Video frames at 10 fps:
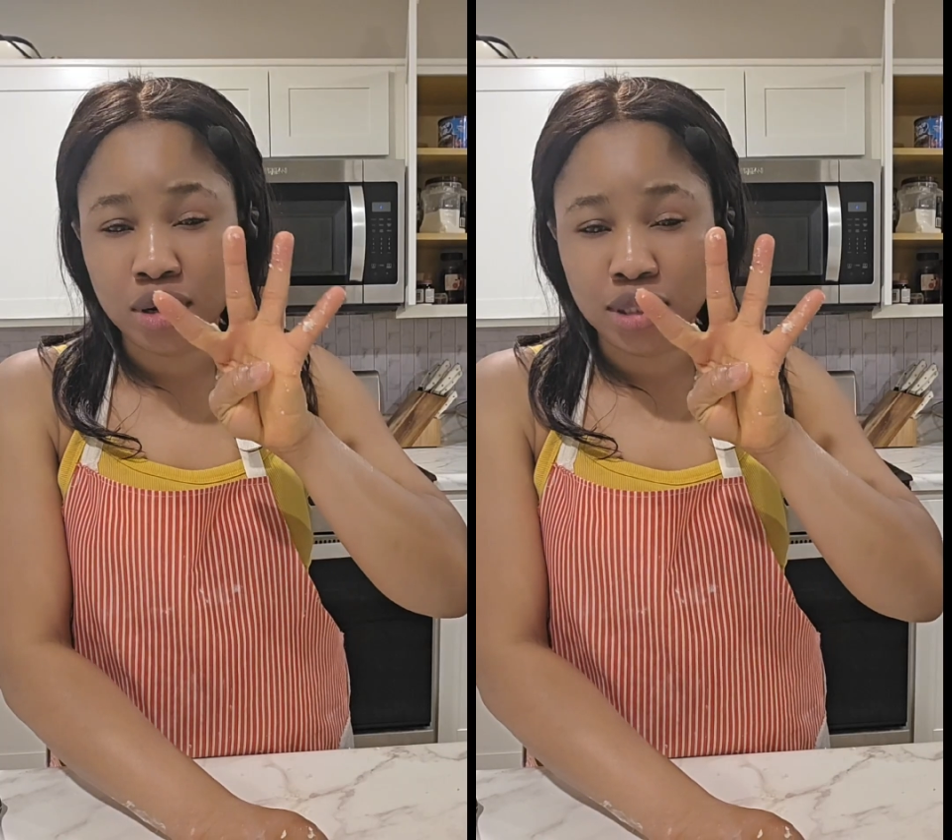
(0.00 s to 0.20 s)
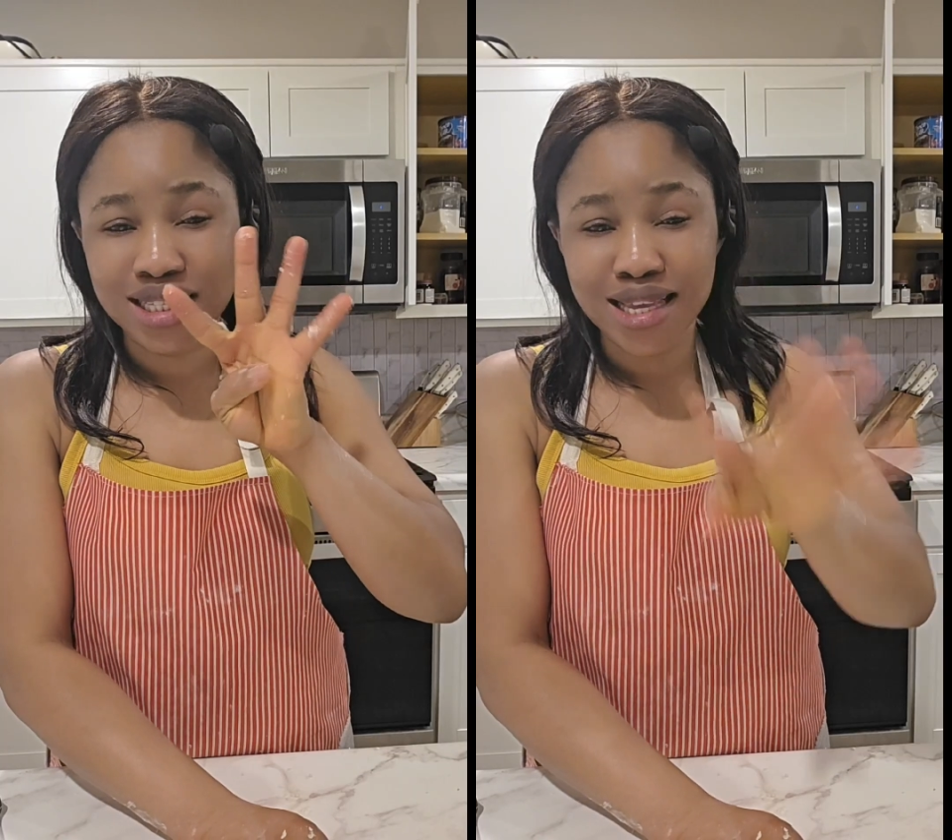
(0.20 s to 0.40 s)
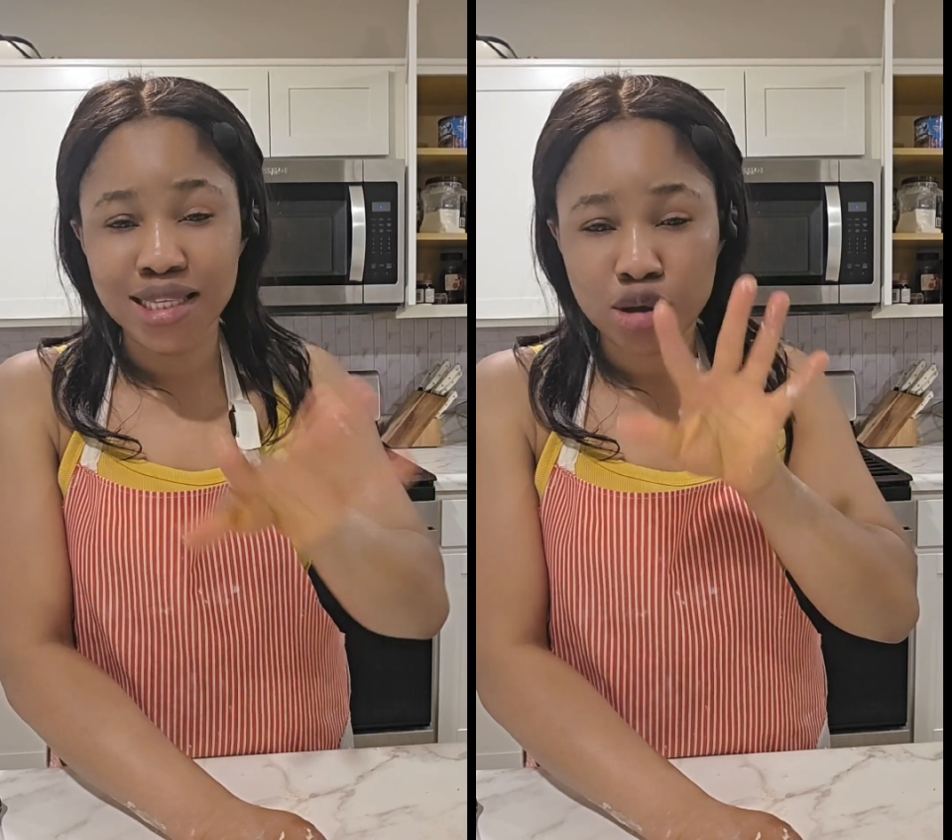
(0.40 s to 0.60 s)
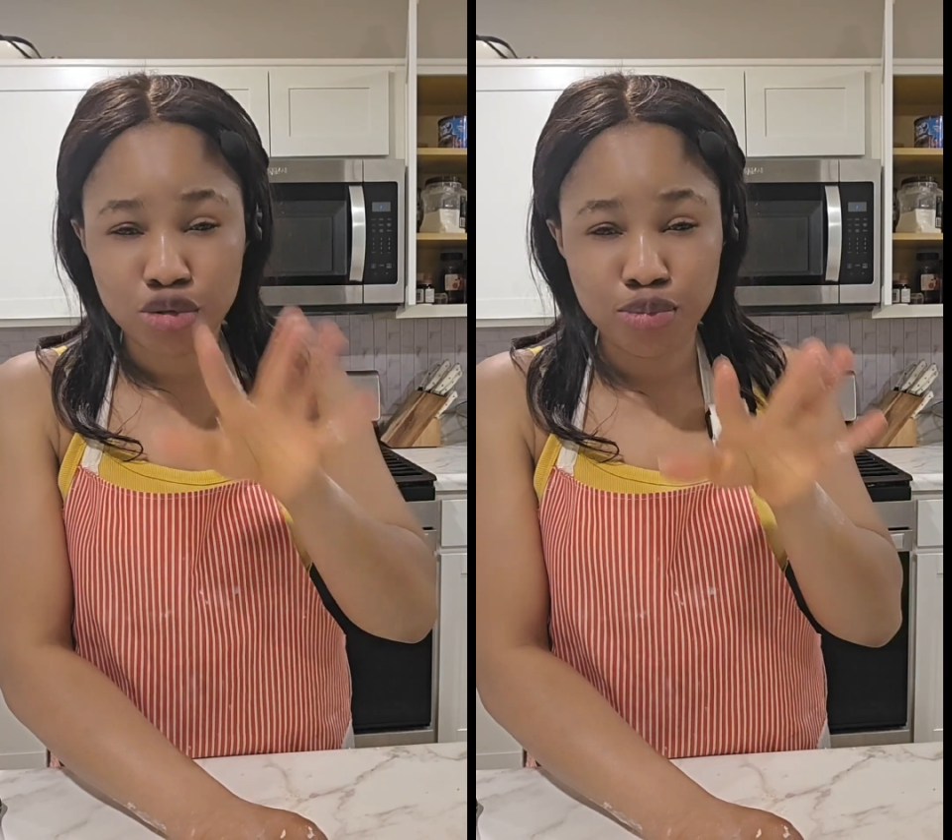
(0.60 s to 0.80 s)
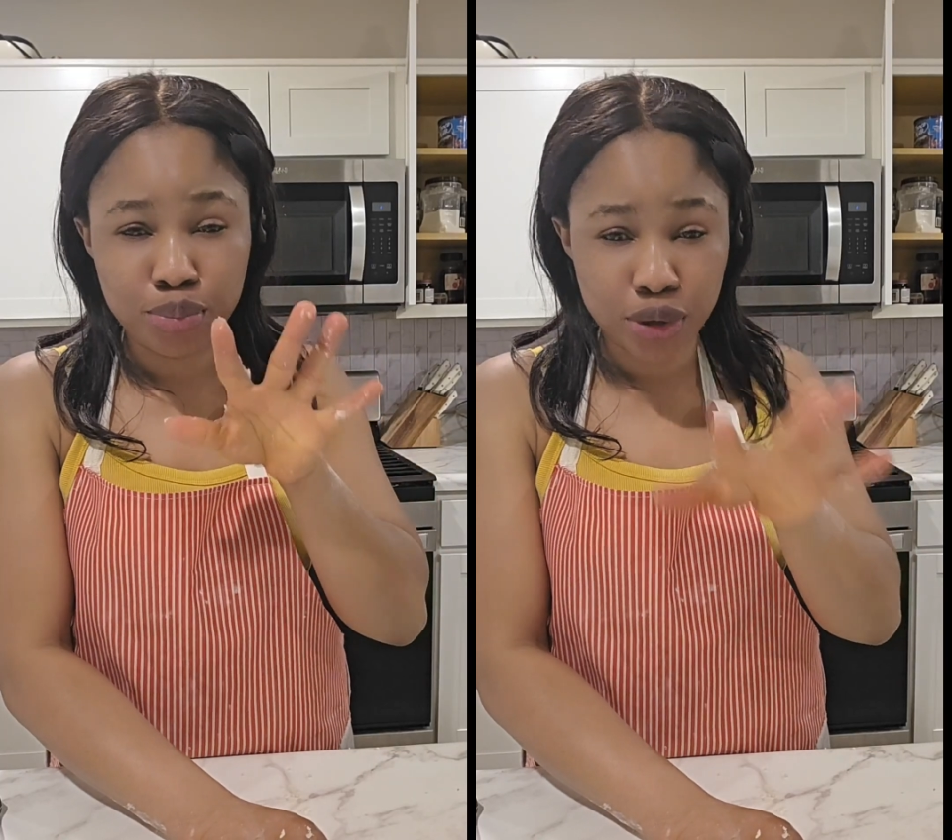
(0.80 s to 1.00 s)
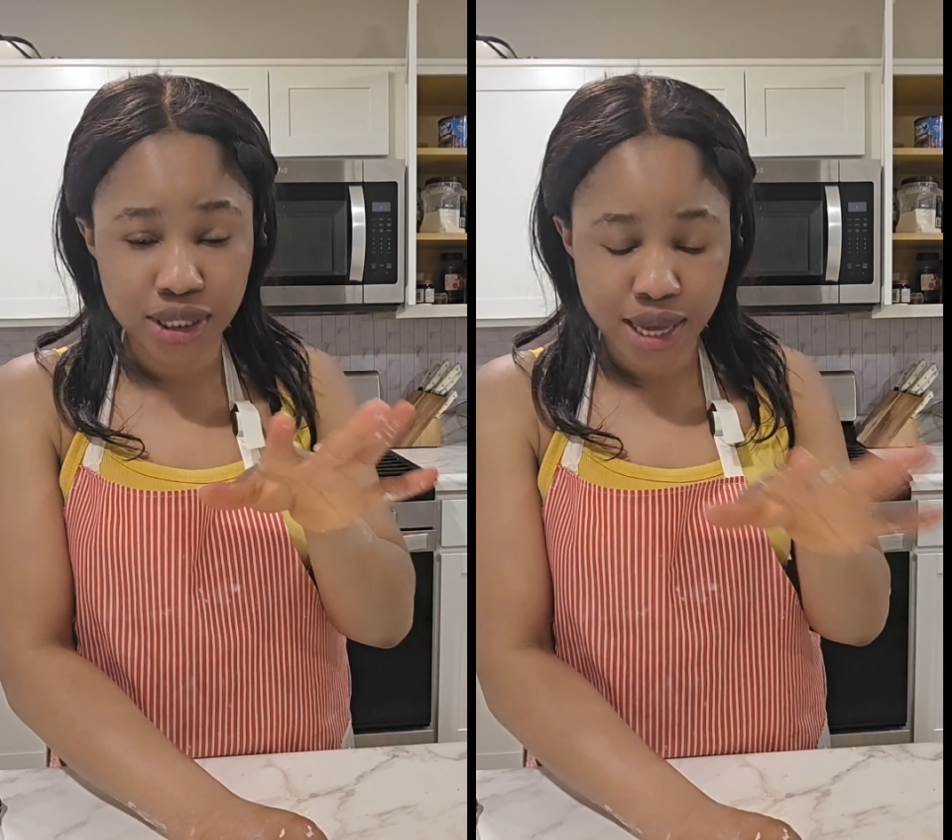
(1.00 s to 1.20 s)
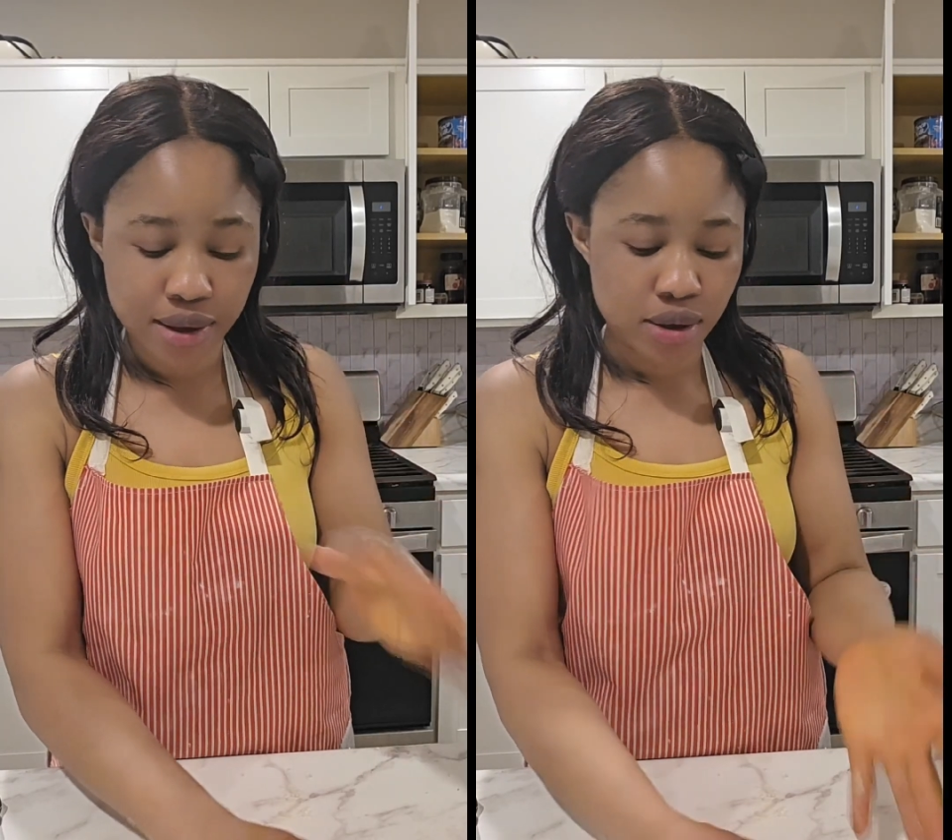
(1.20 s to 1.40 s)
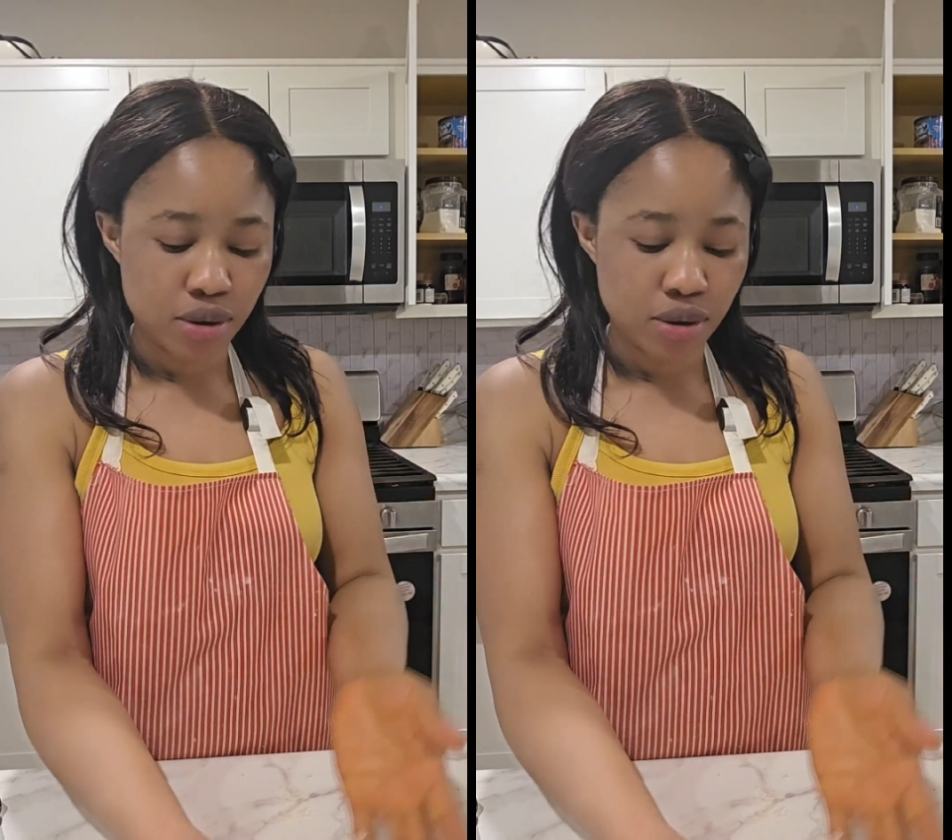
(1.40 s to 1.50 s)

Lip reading: sticks of butter.